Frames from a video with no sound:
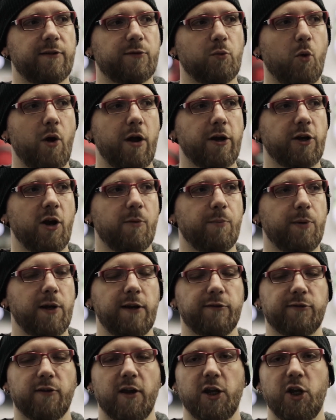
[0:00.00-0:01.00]
as what
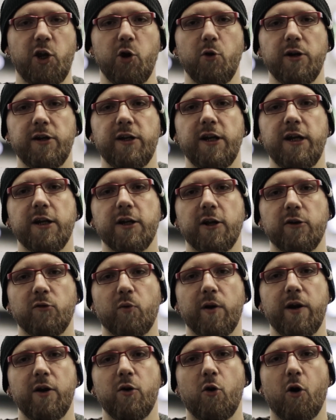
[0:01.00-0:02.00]
companies like Unity and
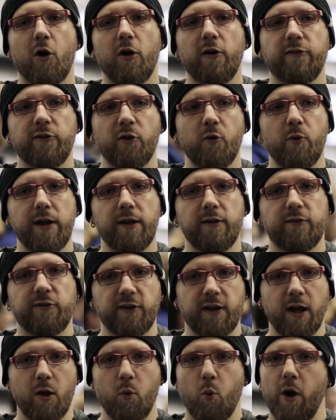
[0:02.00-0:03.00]
Unreal are doing
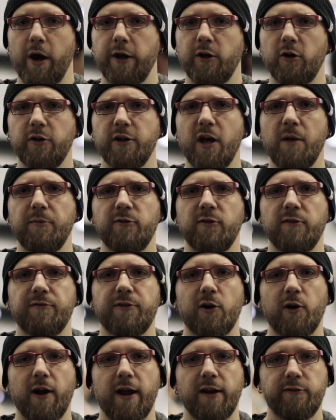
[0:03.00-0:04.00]
to get wider adoption of
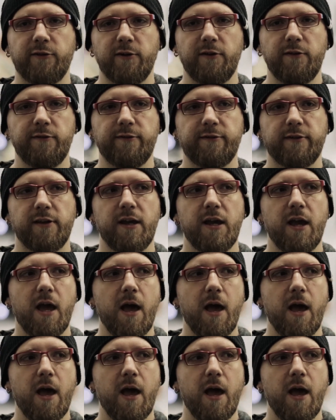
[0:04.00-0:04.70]
their engines,